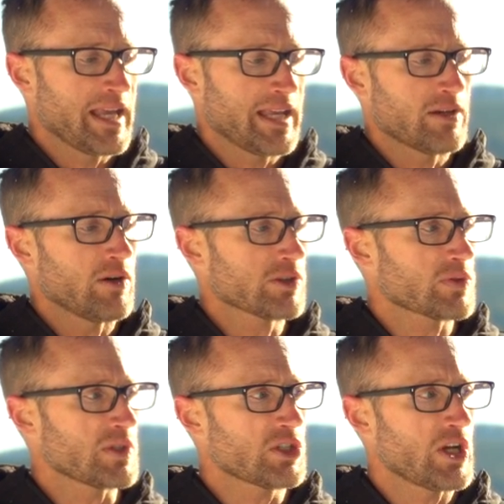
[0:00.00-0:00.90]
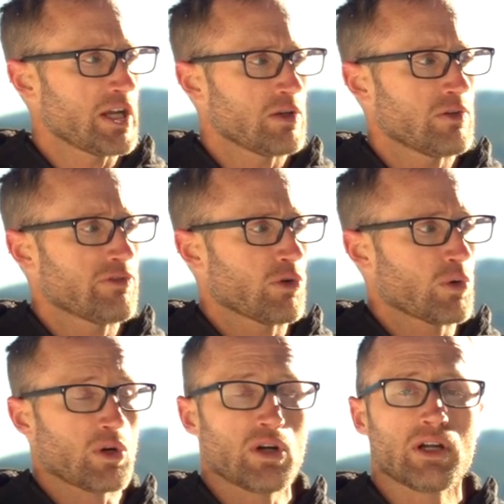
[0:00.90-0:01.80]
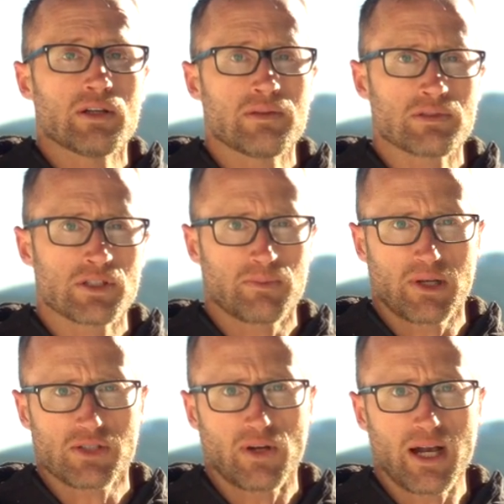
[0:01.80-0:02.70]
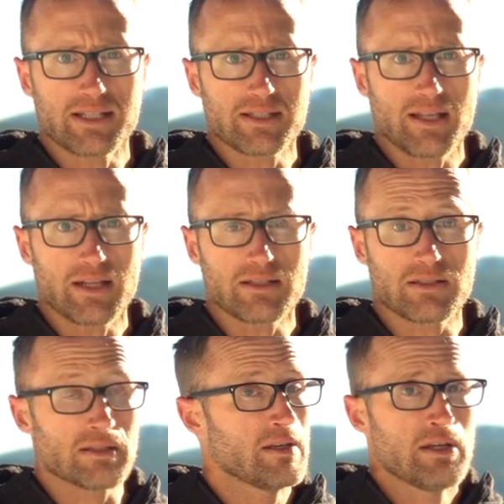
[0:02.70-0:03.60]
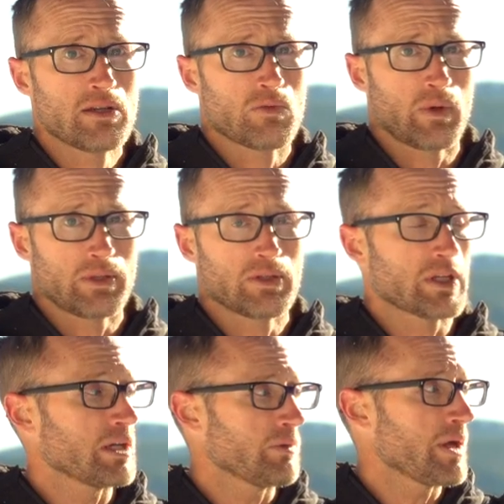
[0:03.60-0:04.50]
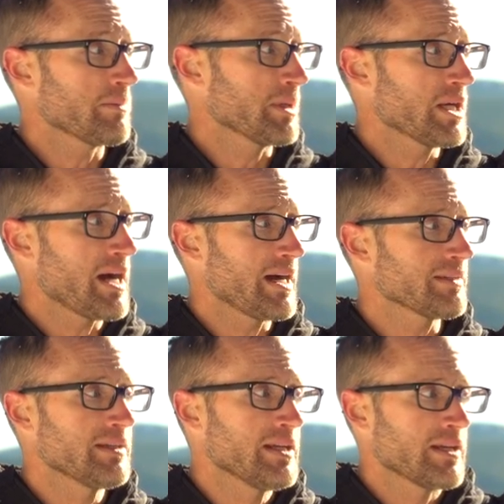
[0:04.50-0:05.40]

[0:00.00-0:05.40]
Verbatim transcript: and also a channel for suppressor height sights whether you're going to run them or not.